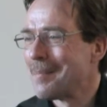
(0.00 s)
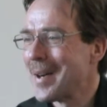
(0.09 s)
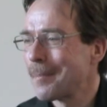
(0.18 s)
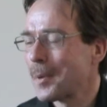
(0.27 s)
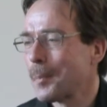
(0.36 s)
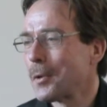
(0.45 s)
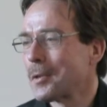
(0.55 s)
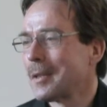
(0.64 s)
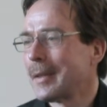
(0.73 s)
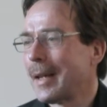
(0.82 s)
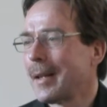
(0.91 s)
my
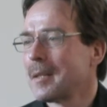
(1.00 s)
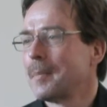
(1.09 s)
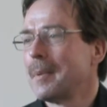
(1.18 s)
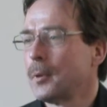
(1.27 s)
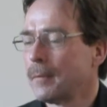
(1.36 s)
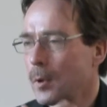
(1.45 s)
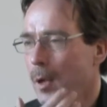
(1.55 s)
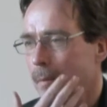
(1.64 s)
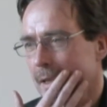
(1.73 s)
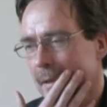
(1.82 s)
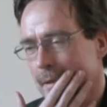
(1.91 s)
proposal that has been put
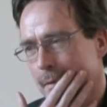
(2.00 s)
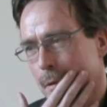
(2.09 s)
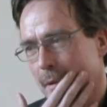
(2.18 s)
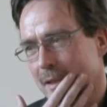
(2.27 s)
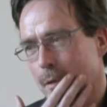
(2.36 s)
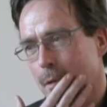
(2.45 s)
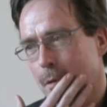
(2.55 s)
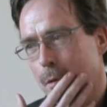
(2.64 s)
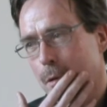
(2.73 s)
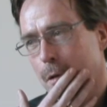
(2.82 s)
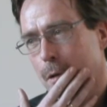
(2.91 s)
forward in
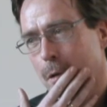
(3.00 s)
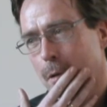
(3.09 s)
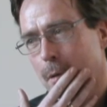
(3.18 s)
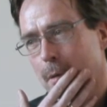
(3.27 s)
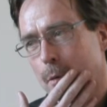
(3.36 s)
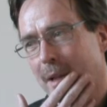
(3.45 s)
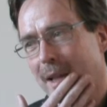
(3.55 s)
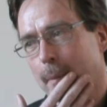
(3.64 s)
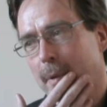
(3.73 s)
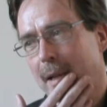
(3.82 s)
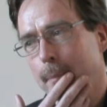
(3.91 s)

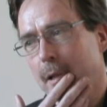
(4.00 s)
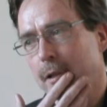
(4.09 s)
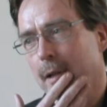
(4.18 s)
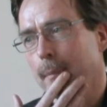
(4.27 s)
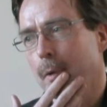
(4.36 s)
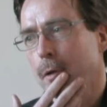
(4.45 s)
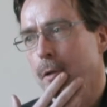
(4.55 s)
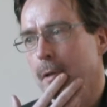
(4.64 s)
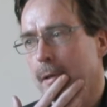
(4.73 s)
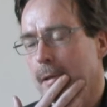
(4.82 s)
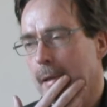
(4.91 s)
2012 paper, shared
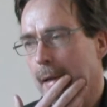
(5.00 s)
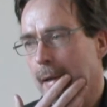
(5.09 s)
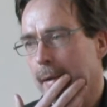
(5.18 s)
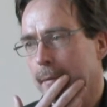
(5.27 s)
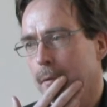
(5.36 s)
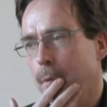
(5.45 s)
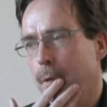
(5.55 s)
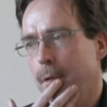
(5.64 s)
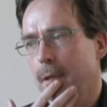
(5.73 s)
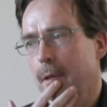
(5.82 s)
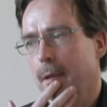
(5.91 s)
emotions, and
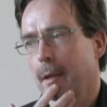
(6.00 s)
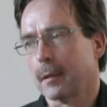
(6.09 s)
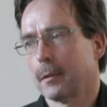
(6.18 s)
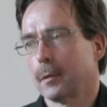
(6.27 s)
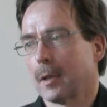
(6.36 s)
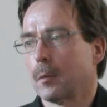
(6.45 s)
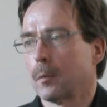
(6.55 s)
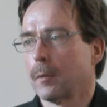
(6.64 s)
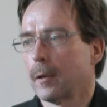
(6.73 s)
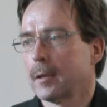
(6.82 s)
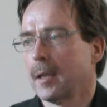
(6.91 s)
afterwards
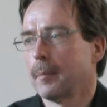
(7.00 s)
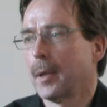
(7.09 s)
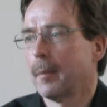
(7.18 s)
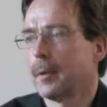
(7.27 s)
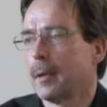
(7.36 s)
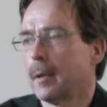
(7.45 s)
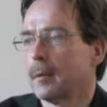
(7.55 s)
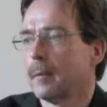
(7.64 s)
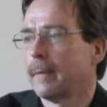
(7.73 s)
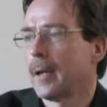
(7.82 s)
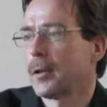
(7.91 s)
2014 paper,
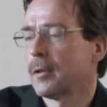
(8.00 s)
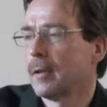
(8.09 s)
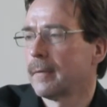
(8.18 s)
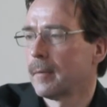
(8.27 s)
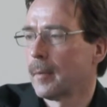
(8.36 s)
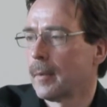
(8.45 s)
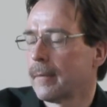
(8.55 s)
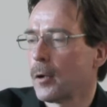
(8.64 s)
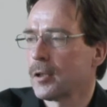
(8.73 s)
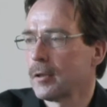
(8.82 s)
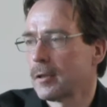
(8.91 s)

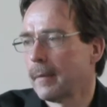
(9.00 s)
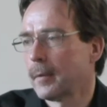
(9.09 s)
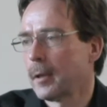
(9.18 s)
functions